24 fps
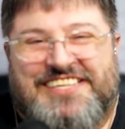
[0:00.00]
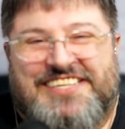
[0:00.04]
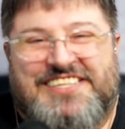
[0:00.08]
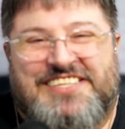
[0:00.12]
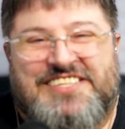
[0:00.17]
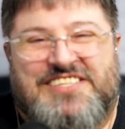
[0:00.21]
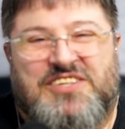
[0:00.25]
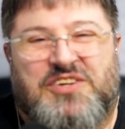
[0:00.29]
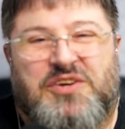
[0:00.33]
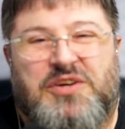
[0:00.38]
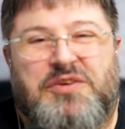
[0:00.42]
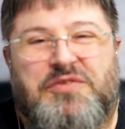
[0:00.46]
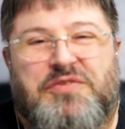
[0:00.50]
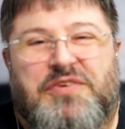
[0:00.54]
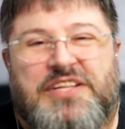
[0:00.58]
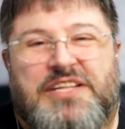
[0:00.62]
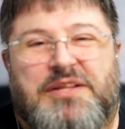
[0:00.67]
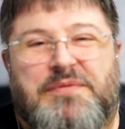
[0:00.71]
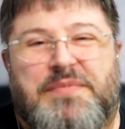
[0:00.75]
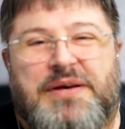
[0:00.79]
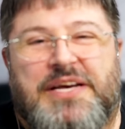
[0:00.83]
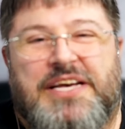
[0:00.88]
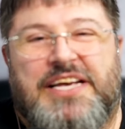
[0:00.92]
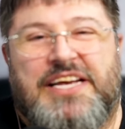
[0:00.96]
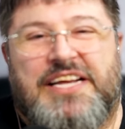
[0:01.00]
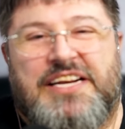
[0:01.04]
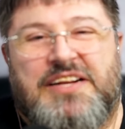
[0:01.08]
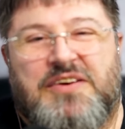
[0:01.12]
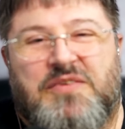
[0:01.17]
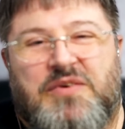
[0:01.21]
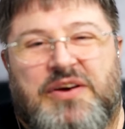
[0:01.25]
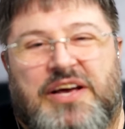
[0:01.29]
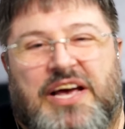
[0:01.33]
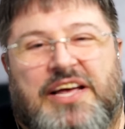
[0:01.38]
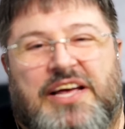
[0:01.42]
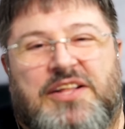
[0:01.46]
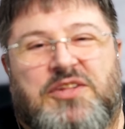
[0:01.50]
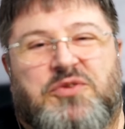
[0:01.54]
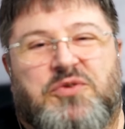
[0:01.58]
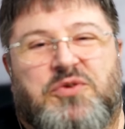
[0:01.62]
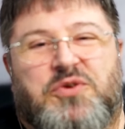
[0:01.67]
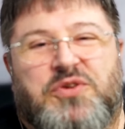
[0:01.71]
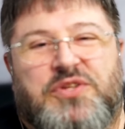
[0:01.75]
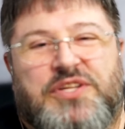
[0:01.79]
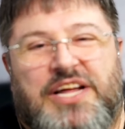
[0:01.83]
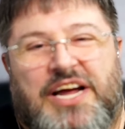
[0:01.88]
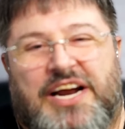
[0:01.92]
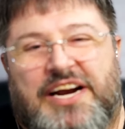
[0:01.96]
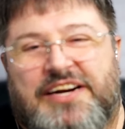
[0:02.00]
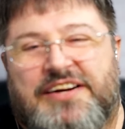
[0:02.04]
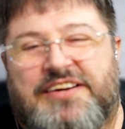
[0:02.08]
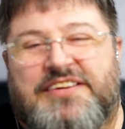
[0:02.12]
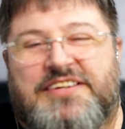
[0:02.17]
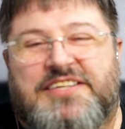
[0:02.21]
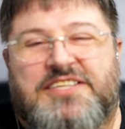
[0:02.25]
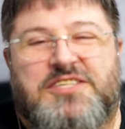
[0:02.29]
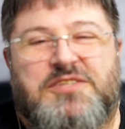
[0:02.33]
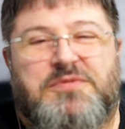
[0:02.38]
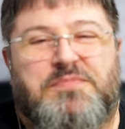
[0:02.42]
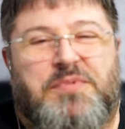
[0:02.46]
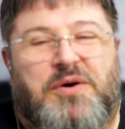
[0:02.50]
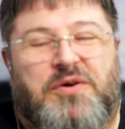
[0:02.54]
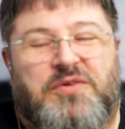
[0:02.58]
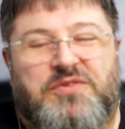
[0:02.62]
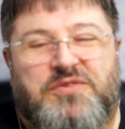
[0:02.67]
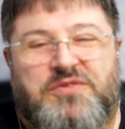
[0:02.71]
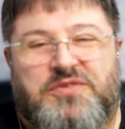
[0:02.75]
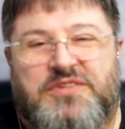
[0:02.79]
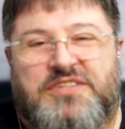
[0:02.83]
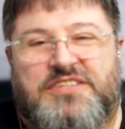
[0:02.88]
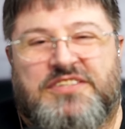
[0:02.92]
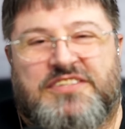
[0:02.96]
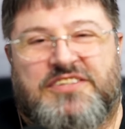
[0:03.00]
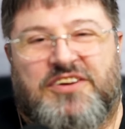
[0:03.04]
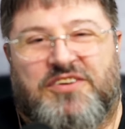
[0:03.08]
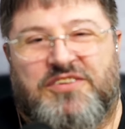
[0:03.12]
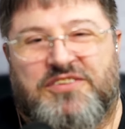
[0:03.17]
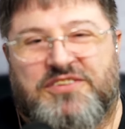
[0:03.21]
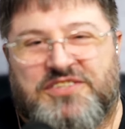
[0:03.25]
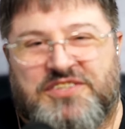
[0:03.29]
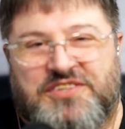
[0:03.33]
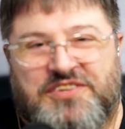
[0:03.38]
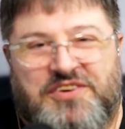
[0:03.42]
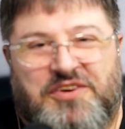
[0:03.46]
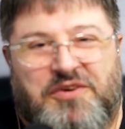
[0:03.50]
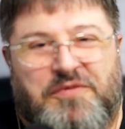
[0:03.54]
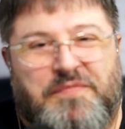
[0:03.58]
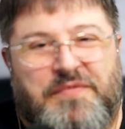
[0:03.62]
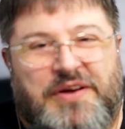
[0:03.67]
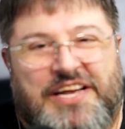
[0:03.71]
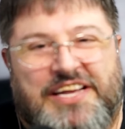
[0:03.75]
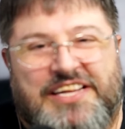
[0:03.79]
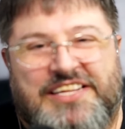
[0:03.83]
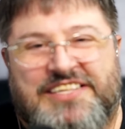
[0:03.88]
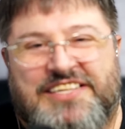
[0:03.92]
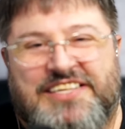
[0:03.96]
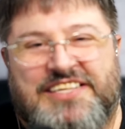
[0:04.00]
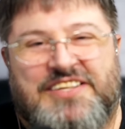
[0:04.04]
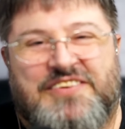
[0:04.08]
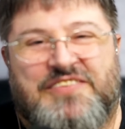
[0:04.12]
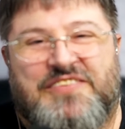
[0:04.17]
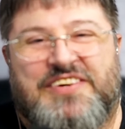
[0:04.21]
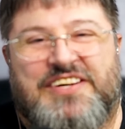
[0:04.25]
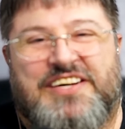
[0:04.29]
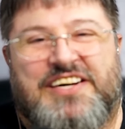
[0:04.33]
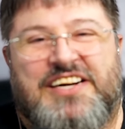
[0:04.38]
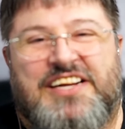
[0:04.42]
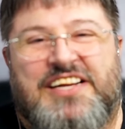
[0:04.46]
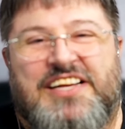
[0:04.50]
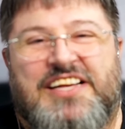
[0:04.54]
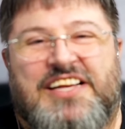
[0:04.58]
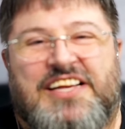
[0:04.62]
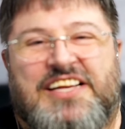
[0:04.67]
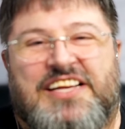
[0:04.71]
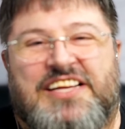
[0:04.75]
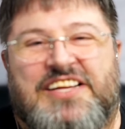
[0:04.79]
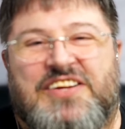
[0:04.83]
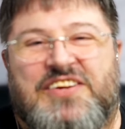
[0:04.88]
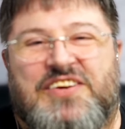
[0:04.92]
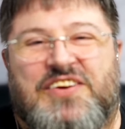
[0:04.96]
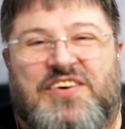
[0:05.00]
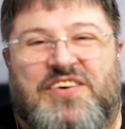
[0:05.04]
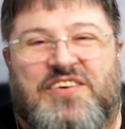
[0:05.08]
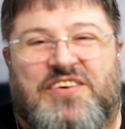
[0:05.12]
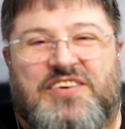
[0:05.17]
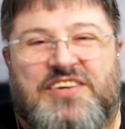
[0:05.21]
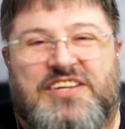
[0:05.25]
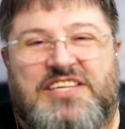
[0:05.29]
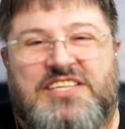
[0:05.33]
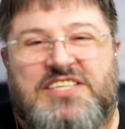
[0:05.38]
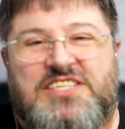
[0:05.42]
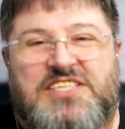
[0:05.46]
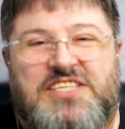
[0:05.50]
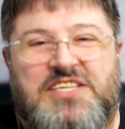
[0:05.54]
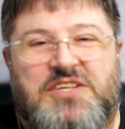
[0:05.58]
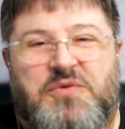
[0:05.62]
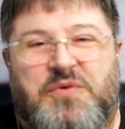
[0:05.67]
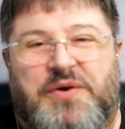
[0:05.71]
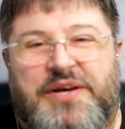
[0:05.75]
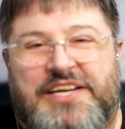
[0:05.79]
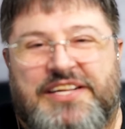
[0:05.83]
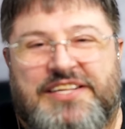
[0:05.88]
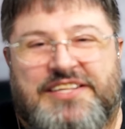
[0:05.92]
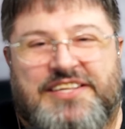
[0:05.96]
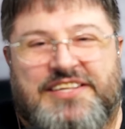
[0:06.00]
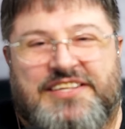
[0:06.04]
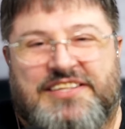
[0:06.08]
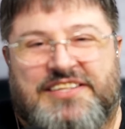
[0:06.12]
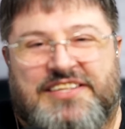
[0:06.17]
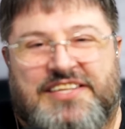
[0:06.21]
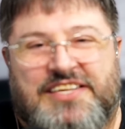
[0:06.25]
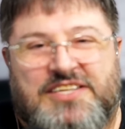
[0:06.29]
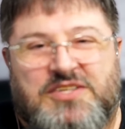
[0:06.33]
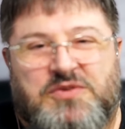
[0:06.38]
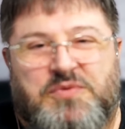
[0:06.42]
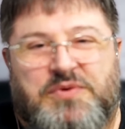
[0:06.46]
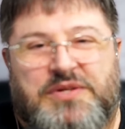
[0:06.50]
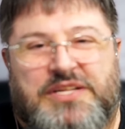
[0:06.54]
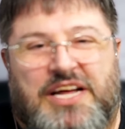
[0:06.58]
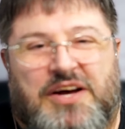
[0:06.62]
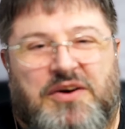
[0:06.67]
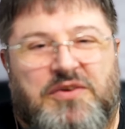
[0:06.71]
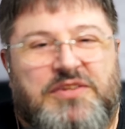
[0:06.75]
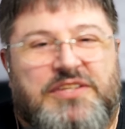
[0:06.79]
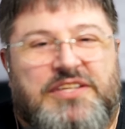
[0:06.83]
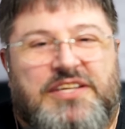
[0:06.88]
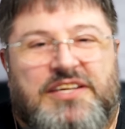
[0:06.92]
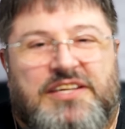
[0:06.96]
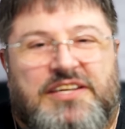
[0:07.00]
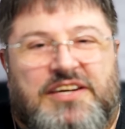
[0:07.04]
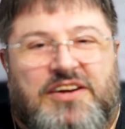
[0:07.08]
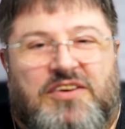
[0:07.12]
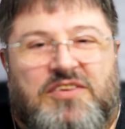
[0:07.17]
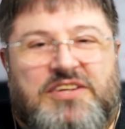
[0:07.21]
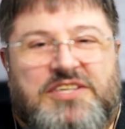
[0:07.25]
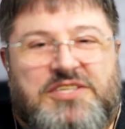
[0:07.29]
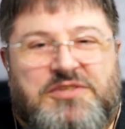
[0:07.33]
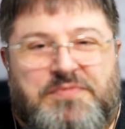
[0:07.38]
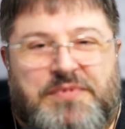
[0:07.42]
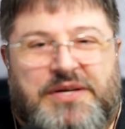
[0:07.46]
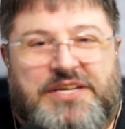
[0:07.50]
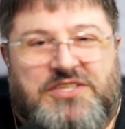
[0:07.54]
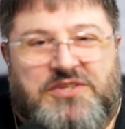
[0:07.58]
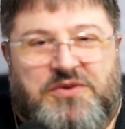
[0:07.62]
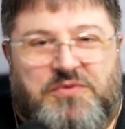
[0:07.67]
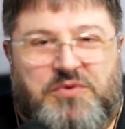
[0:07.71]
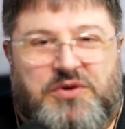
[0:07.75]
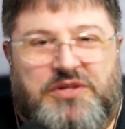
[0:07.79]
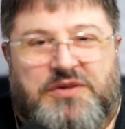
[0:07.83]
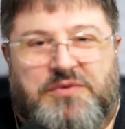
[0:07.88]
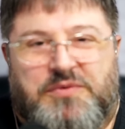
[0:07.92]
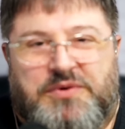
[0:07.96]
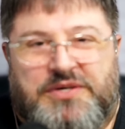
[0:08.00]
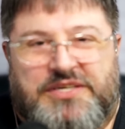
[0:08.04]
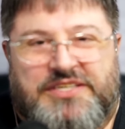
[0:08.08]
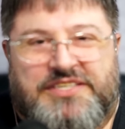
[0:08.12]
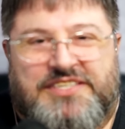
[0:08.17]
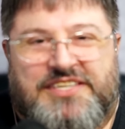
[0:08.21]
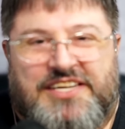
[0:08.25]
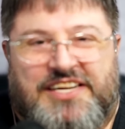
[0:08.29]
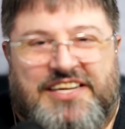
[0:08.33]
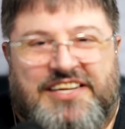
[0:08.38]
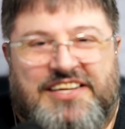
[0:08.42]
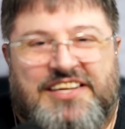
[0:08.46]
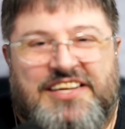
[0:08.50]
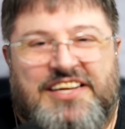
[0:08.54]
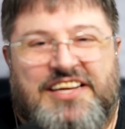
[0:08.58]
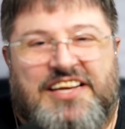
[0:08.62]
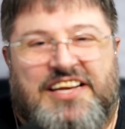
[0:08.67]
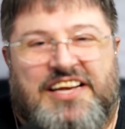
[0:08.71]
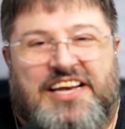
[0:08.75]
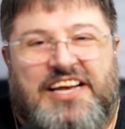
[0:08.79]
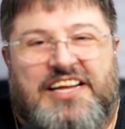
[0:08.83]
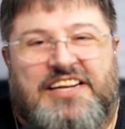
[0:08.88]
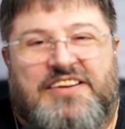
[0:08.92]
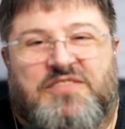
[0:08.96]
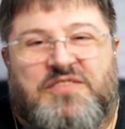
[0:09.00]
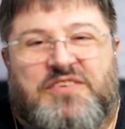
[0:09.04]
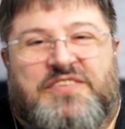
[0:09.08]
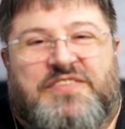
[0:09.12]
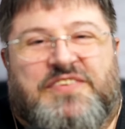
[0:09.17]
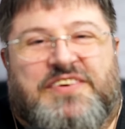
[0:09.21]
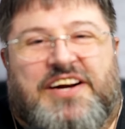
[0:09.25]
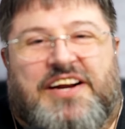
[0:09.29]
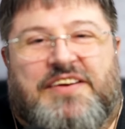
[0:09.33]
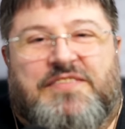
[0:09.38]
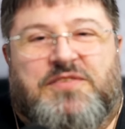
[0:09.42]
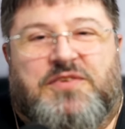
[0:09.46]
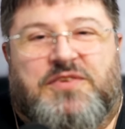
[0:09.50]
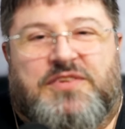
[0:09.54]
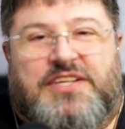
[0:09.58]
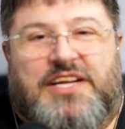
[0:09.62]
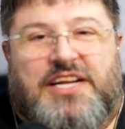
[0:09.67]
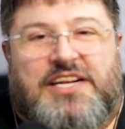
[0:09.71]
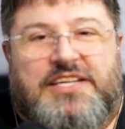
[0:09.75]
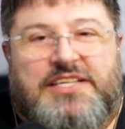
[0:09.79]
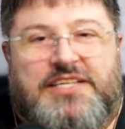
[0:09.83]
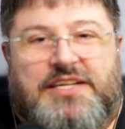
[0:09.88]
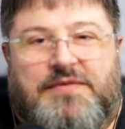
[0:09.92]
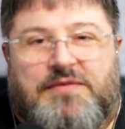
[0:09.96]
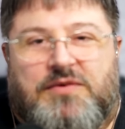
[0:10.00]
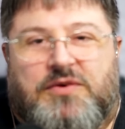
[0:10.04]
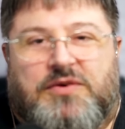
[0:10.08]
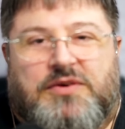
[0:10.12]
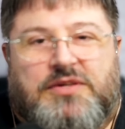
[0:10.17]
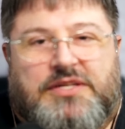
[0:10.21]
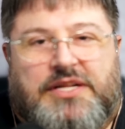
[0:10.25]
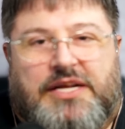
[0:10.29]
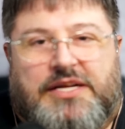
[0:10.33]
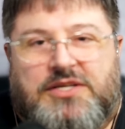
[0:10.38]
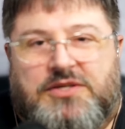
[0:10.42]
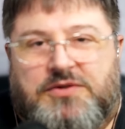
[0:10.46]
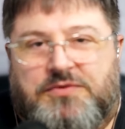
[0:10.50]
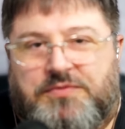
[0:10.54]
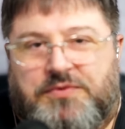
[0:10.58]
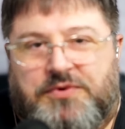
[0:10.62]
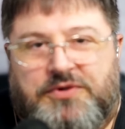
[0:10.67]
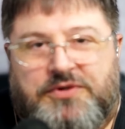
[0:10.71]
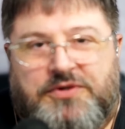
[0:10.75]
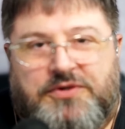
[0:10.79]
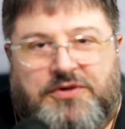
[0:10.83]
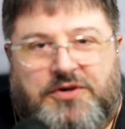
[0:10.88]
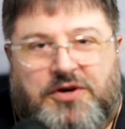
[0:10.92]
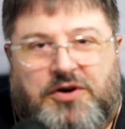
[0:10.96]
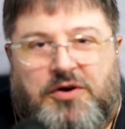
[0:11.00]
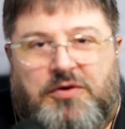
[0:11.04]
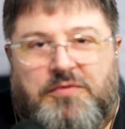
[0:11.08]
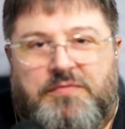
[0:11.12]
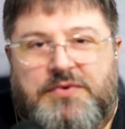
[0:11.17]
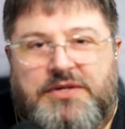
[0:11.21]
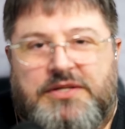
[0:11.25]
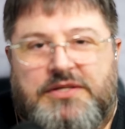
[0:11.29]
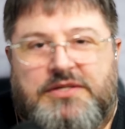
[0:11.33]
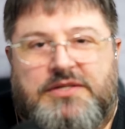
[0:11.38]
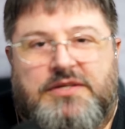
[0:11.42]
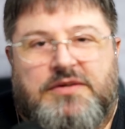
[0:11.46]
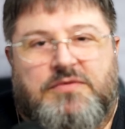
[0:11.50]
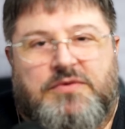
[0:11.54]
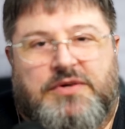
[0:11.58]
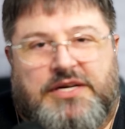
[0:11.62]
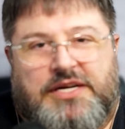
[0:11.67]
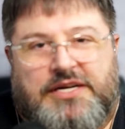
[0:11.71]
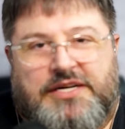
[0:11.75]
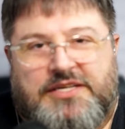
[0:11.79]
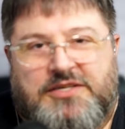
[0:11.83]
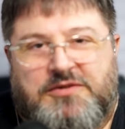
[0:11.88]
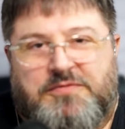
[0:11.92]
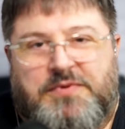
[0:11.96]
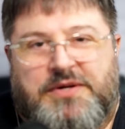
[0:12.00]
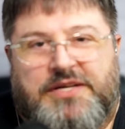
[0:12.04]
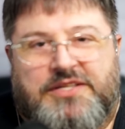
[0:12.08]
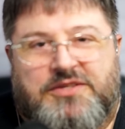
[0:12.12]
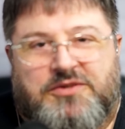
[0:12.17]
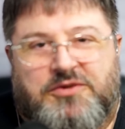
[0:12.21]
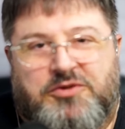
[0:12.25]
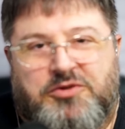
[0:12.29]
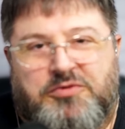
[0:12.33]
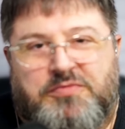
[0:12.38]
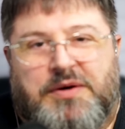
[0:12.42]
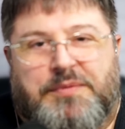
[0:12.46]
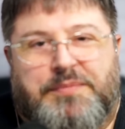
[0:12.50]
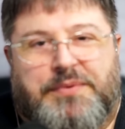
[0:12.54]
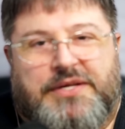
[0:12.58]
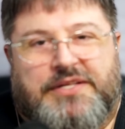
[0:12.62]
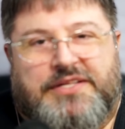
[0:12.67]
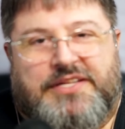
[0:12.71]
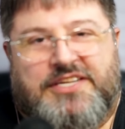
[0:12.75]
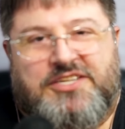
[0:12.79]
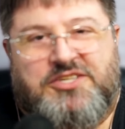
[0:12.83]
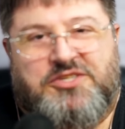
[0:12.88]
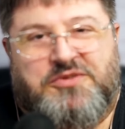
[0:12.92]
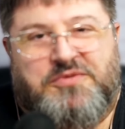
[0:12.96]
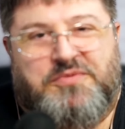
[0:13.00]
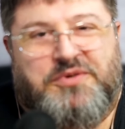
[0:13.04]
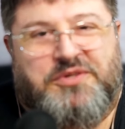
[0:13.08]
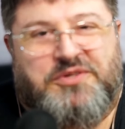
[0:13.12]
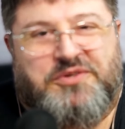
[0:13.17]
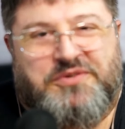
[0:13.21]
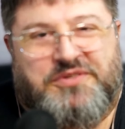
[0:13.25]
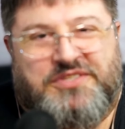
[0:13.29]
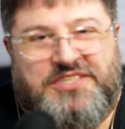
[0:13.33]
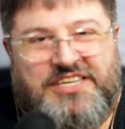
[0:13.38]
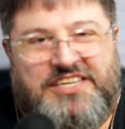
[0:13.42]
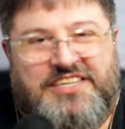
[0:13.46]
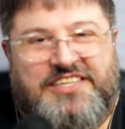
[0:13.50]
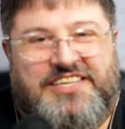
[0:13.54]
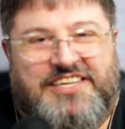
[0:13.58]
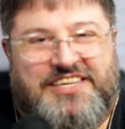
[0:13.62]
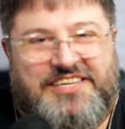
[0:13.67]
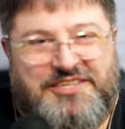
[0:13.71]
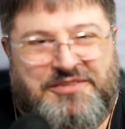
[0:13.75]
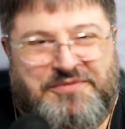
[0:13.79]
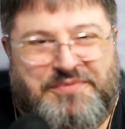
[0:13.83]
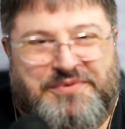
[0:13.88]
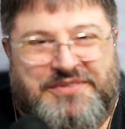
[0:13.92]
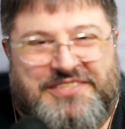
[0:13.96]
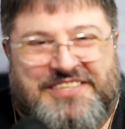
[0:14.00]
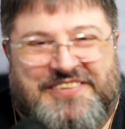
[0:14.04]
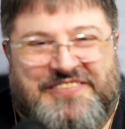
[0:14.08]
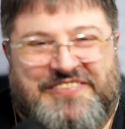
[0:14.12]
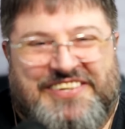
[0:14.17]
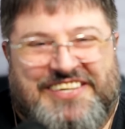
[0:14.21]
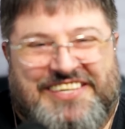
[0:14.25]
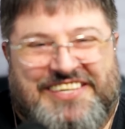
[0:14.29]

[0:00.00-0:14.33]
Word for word: So if at the beginning we had to go there and respond to tons of comments that were, you know, insinuating things without the knowledge base of what they were saying, and we were have to telling them, look, thank you for your comment. We can explain to you, but pay attention what you say. Take responsibility